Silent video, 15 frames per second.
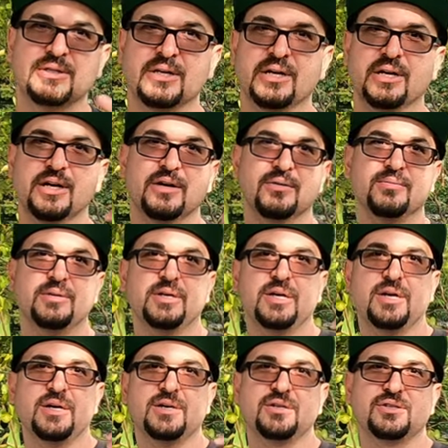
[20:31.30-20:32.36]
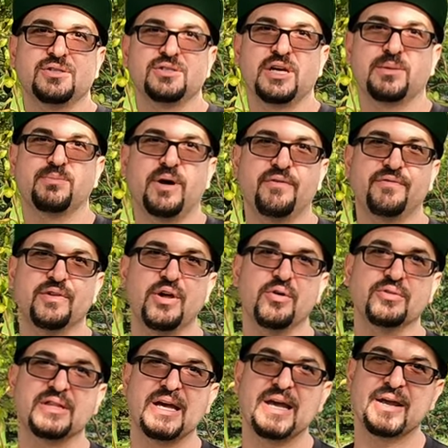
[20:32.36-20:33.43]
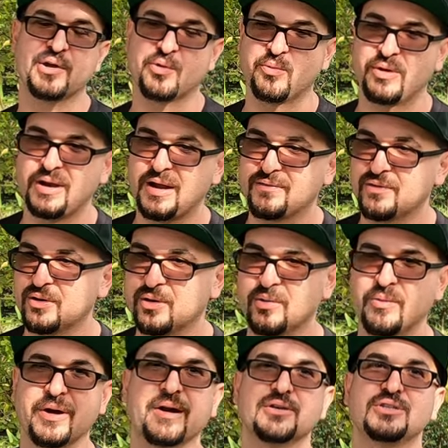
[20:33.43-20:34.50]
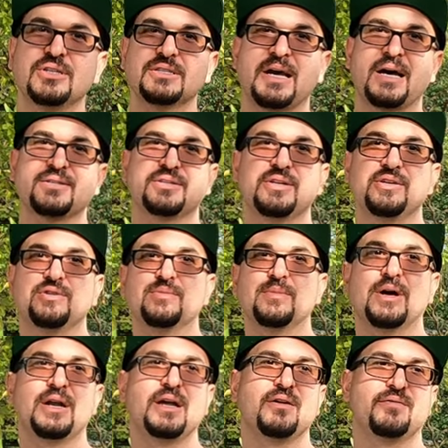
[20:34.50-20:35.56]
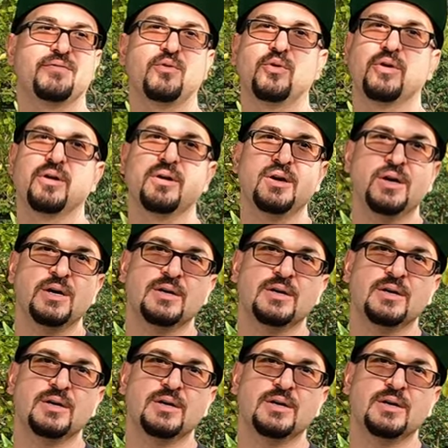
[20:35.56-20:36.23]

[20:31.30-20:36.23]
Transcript: the sick buffalo thing or whatever, where she's asking you money for